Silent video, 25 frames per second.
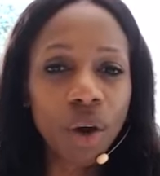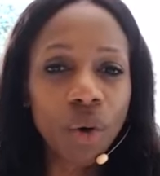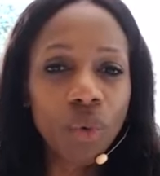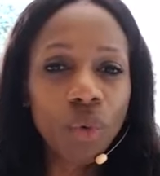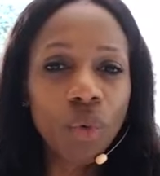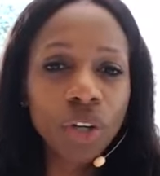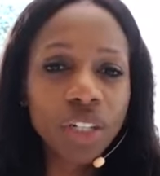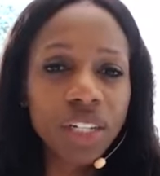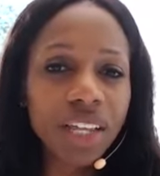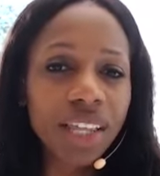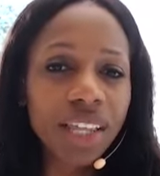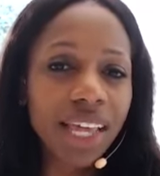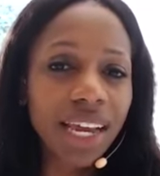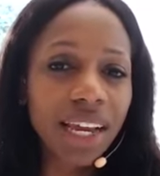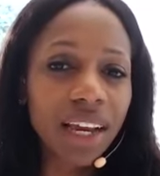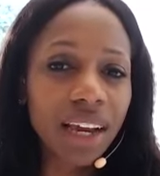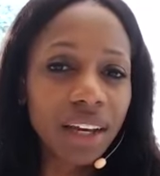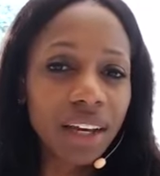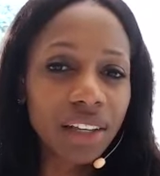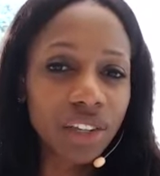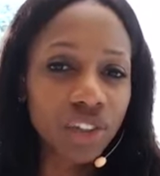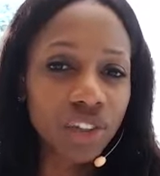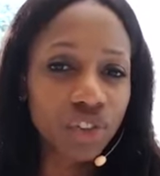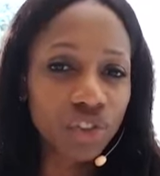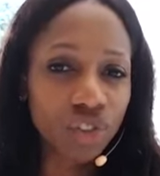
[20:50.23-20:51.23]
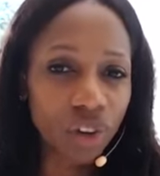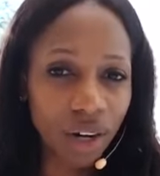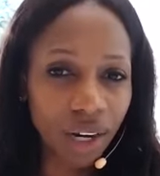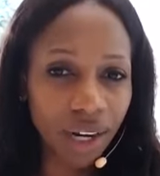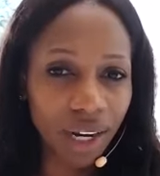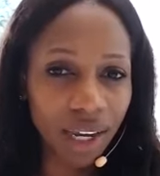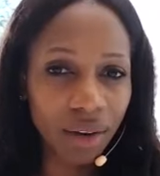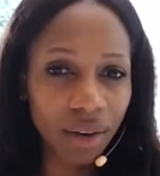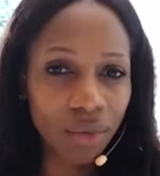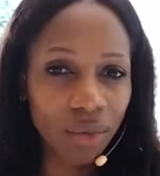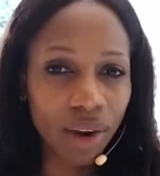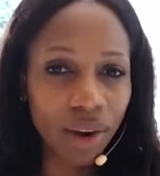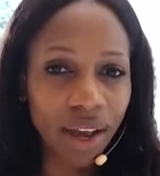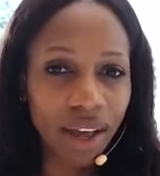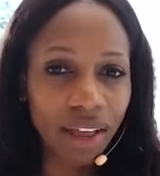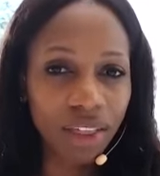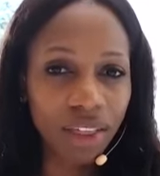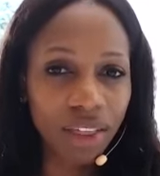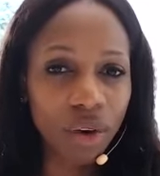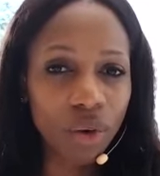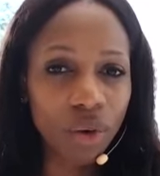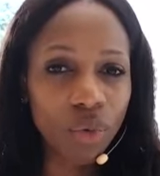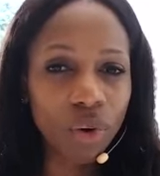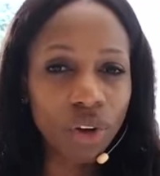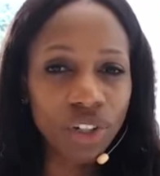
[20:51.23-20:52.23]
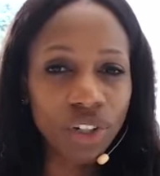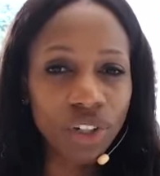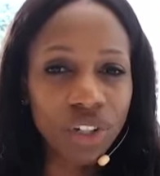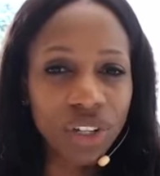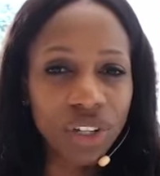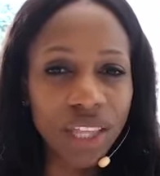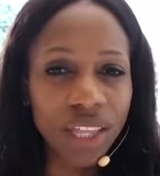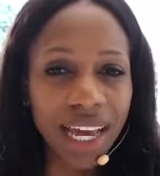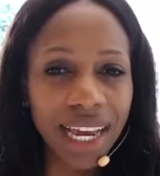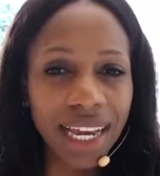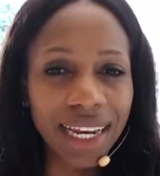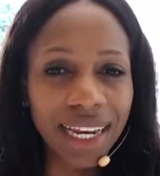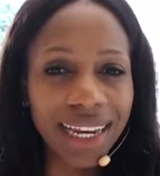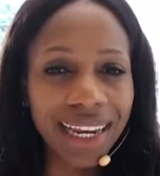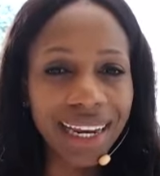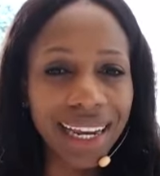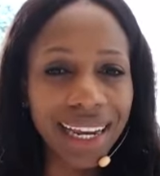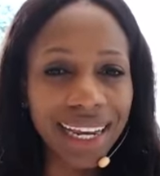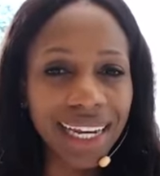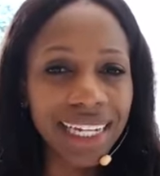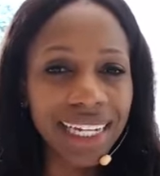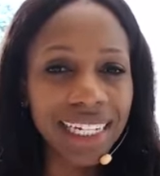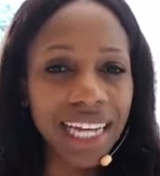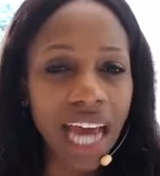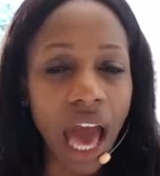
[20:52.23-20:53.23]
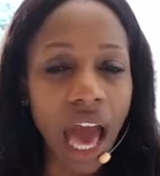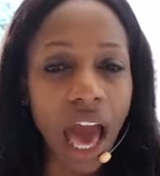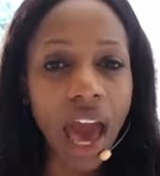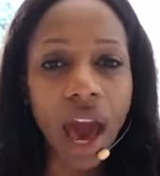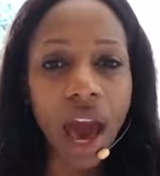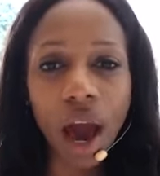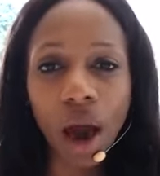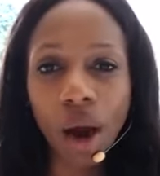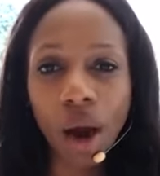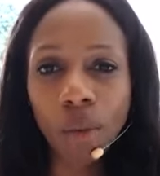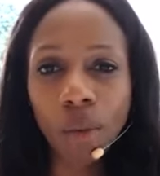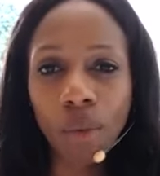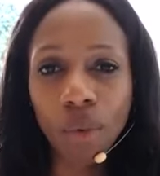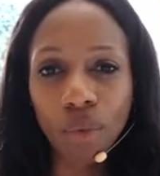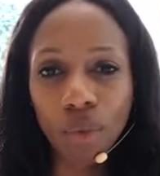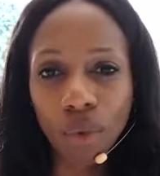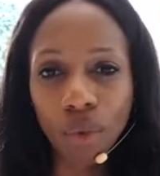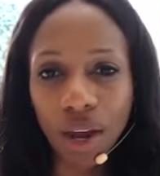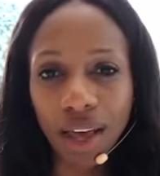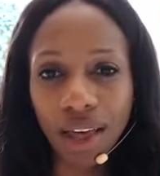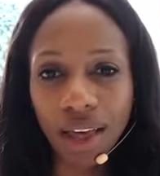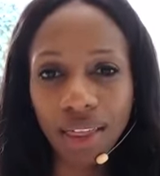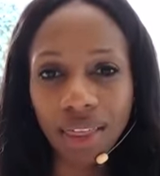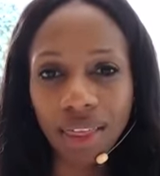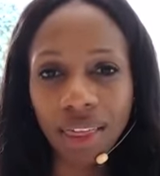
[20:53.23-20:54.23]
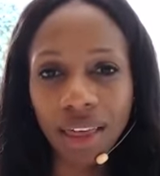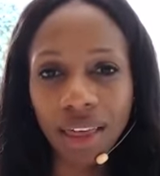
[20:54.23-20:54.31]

What are they struggling with? What do they need help with?